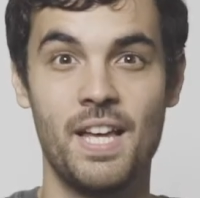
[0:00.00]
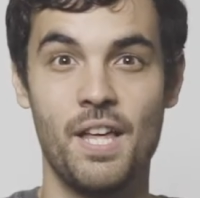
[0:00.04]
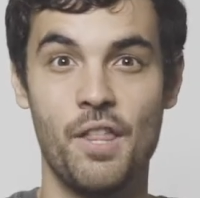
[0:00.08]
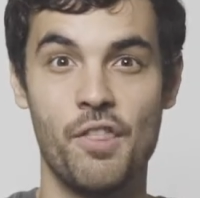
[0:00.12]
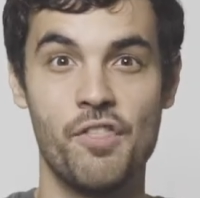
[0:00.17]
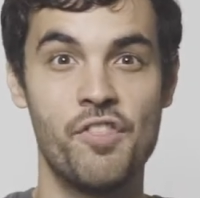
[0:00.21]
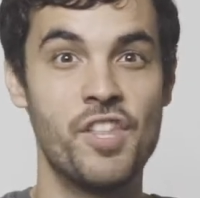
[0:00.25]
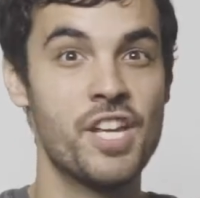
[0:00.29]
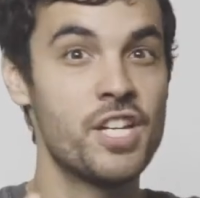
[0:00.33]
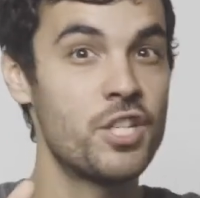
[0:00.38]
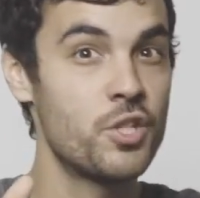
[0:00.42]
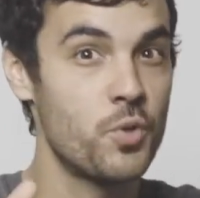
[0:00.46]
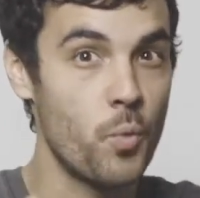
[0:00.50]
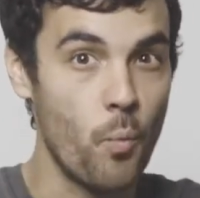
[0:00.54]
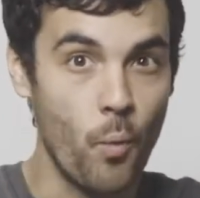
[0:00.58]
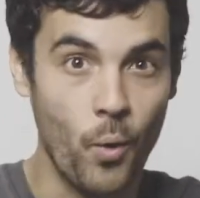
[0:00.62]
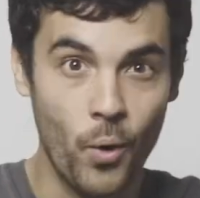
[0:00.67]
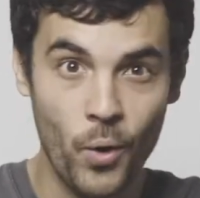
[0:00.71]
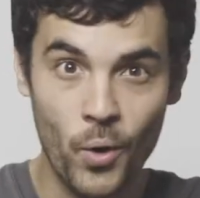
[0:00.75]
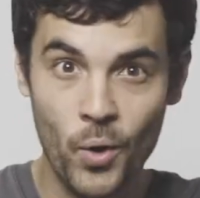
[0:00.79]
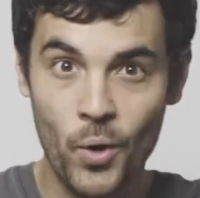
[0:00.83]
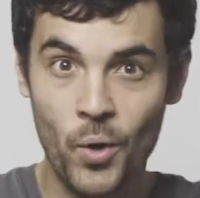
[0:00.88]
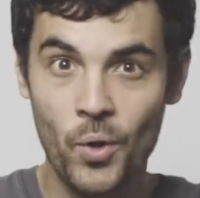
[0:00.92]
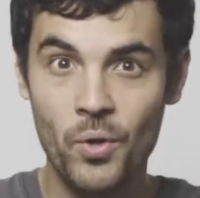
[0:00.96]
this
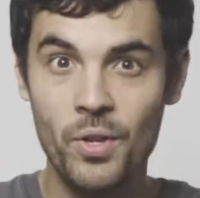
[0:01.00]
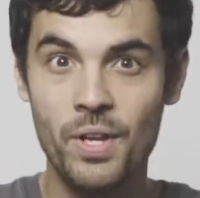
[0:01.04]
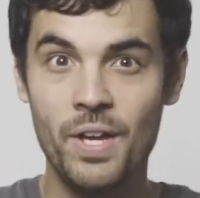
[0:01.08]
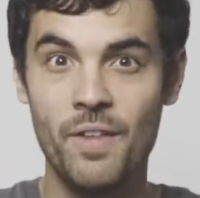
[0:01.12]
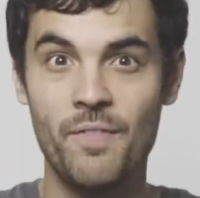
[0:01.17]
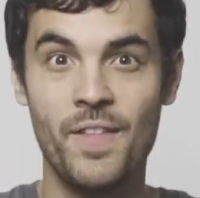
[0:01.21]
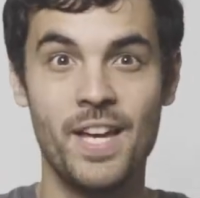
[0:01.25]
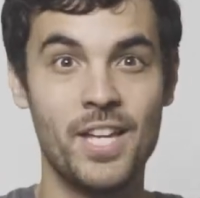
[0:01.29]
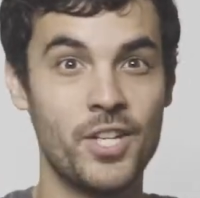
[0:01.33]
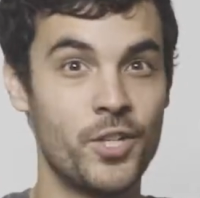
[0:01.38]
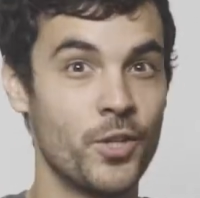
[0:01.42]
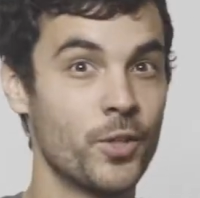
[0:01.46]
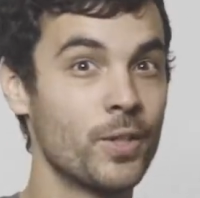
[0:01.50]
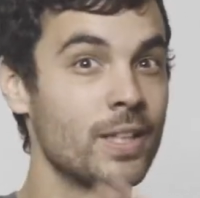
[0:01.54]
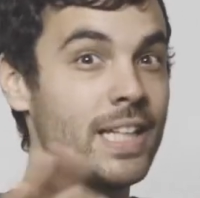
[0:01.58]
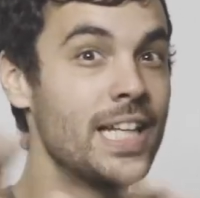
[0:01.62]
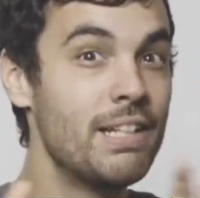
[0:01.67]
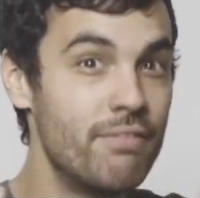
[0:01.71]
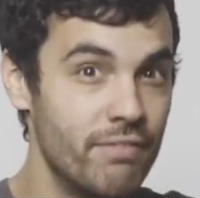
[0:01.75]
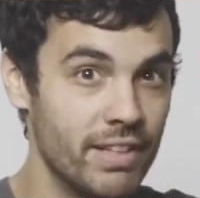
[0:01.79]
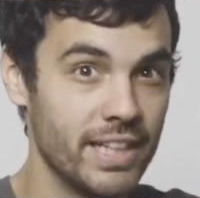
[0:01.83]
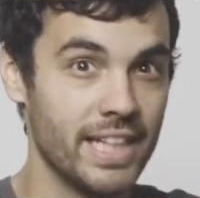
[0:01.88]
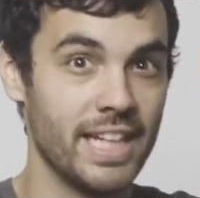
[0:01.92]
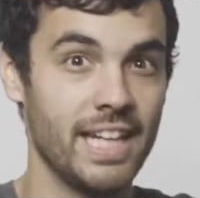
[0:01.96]
world that you're
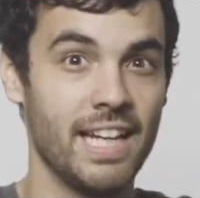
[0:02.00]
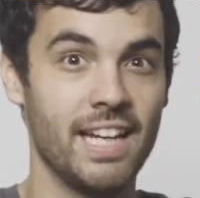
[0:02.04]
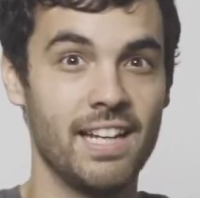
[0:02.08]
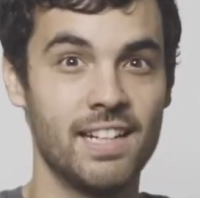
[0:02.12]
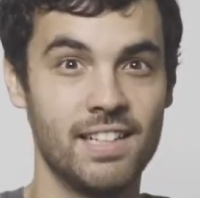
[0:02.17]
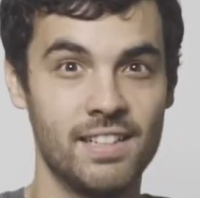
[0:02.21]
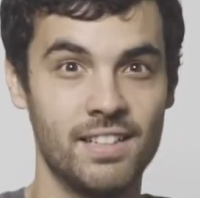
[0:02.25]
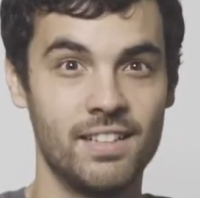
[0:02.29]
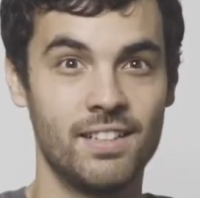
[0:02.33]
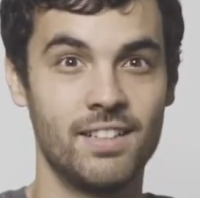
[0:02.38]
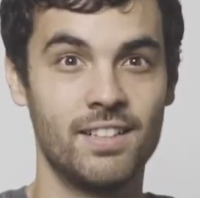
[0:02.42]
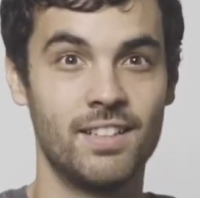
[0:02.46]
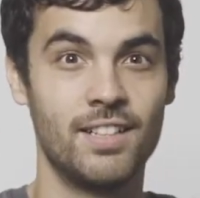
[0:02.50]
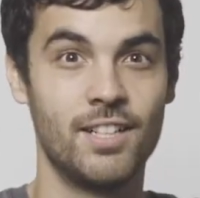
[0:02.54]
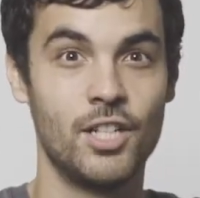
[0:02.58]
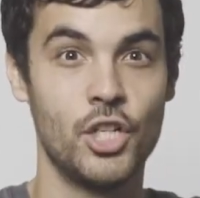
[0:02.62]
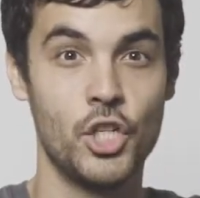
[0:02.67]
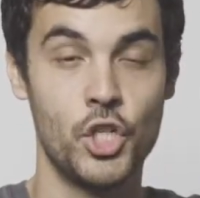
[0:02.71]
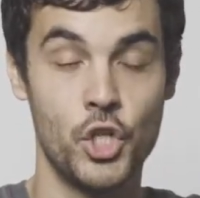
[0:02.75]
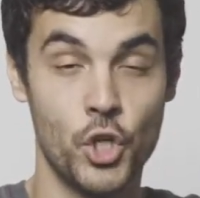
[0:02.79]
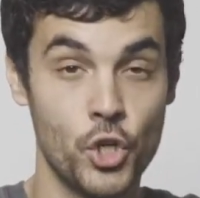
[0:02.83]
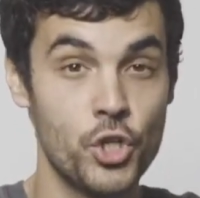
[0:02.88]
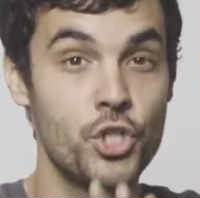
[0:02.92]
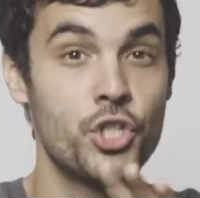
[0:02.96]
living in,
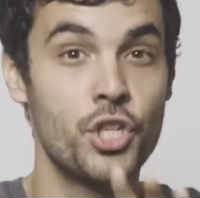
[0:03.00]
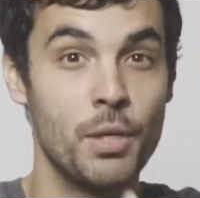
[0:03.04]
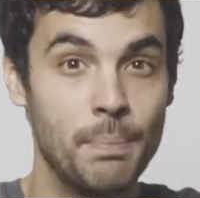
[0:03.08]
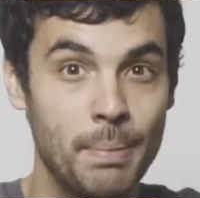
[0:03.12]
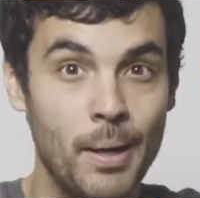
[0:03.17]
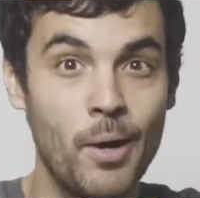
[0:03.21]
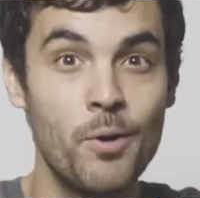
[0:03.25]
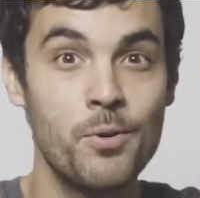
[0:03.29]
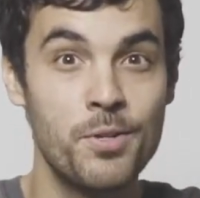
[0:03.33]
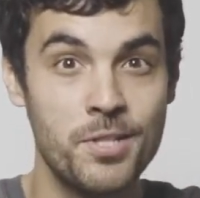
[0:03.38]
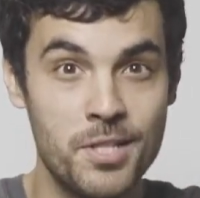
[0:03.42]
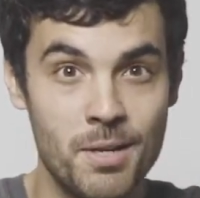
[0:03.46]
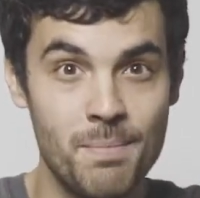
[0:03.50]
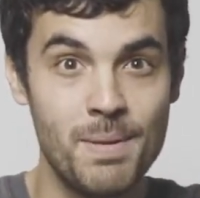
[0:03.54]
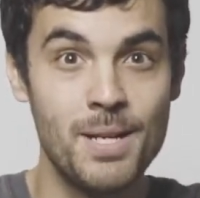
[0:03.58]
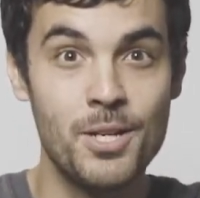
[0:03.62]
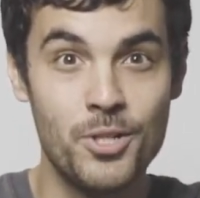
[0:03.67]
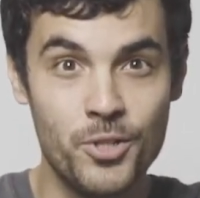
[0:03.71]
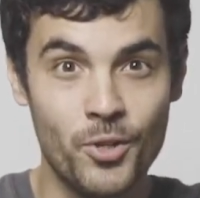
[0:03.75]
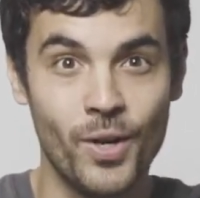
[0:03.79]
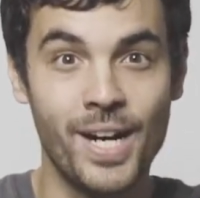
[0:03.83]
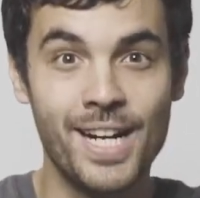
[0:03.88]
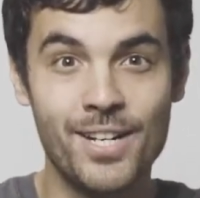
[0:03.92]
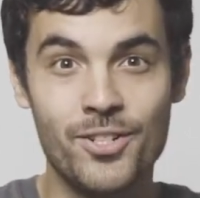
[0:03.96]
you're supposed to be
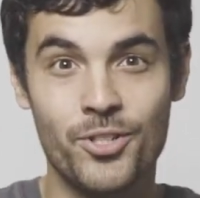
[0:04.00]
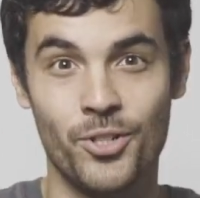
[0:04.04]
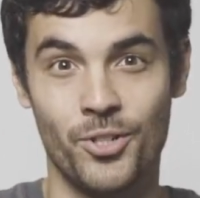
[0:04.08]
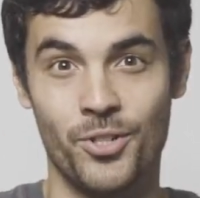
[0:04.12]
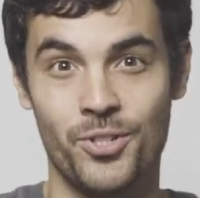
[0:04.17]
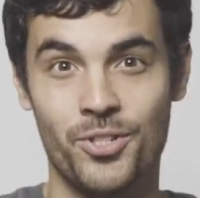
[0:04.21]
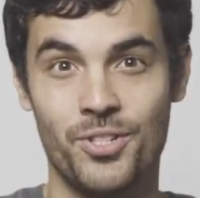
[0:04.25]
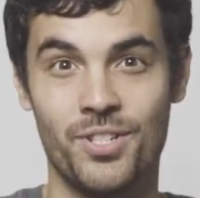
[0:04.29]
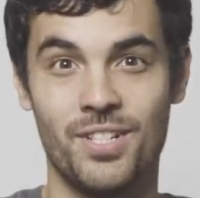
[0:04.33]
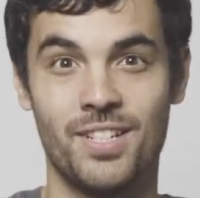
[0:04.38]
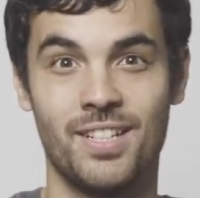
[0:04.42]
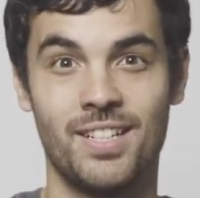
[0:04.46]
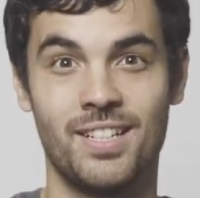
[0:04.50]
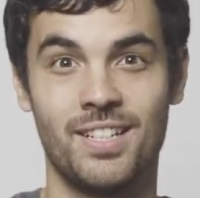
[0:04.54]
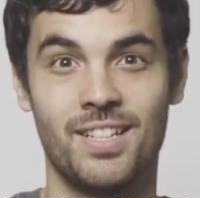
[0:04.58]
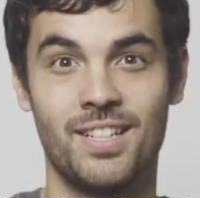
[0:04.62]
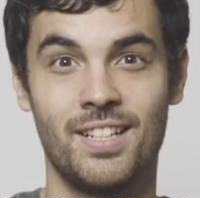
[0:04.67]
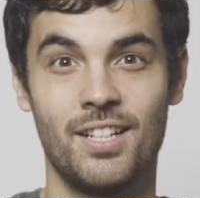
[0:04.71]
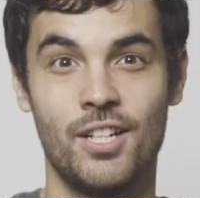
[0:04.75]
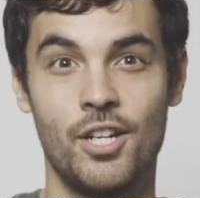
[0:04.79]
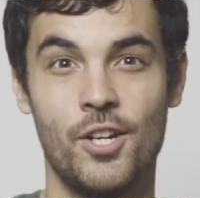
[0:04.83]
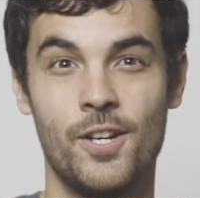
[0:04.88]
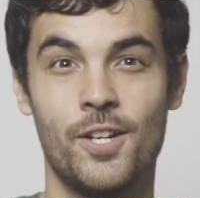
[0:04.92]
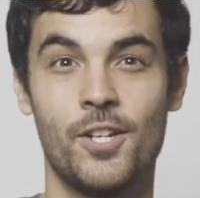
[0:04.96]
strangers.
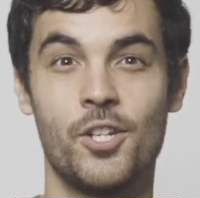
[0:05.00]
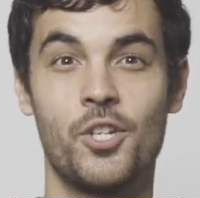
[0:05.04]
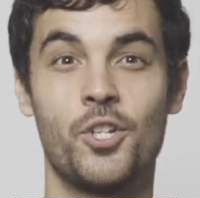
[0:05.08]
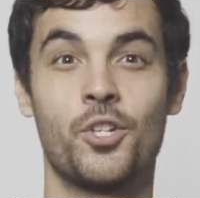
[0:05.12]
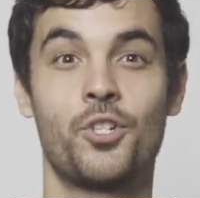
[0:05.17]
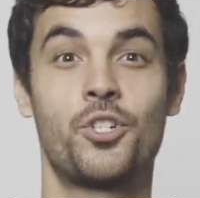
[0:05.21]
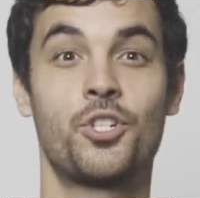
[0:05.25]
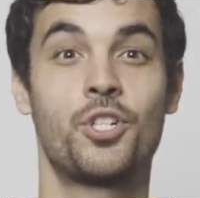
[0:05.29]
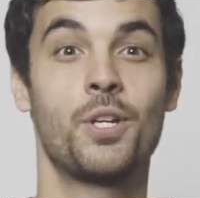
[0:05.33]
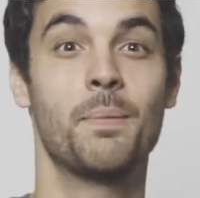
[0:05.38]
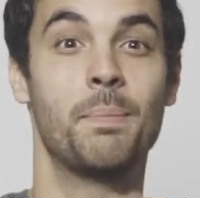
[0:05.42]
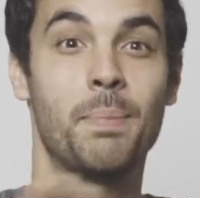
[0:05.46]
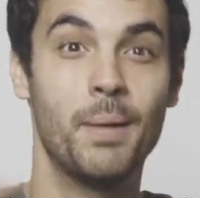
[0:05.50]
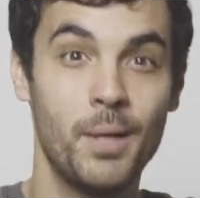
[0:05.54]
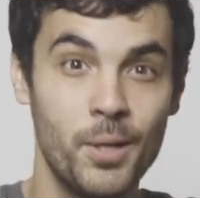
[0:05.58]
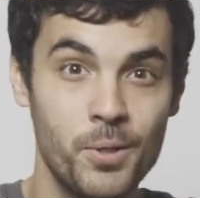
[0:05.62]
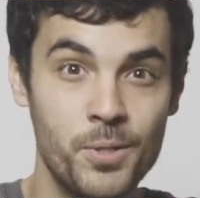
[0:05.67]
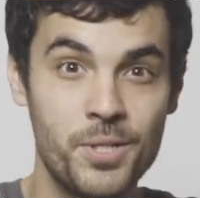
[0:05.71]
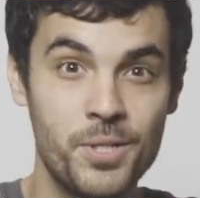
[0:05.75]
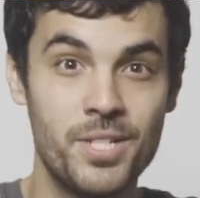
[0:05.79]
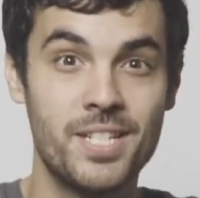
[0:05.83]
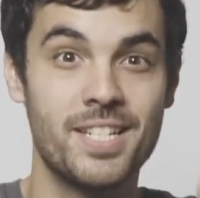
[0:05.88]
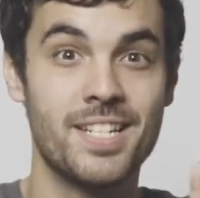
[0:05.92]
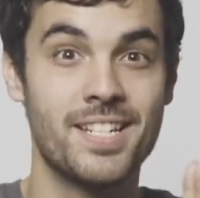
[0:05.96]
You're
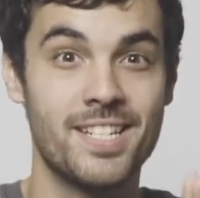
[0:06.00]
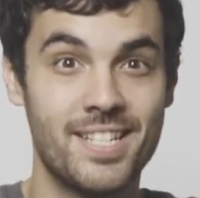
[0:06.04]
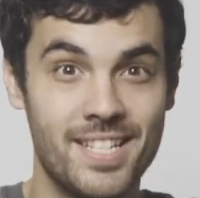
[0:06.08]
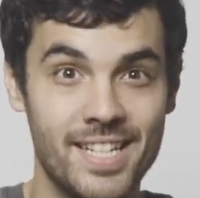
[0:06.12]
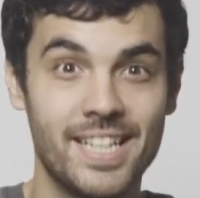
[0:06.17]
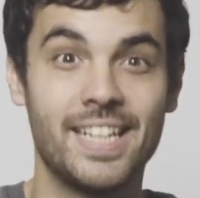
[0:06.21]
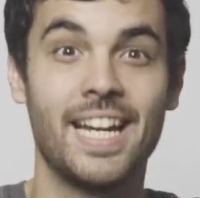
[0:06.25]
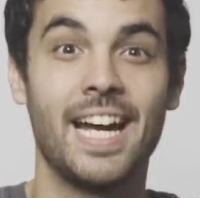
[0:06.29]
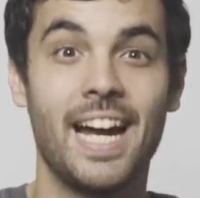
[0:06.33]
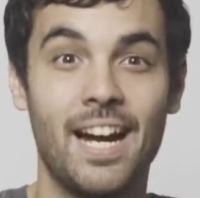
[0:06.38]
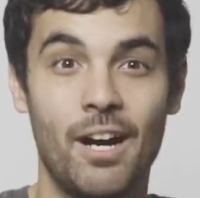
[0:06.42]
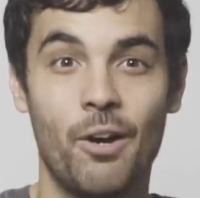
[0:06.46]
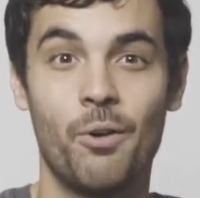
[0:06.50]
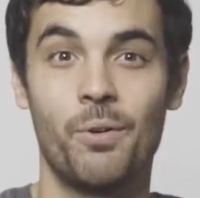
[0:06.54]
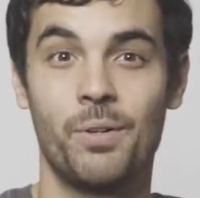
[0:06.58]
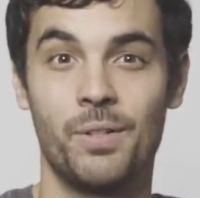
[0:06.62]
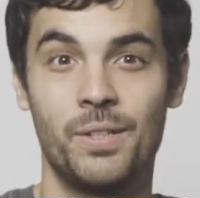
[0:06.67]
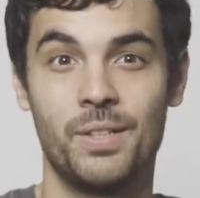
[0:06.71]
supposed to stick out.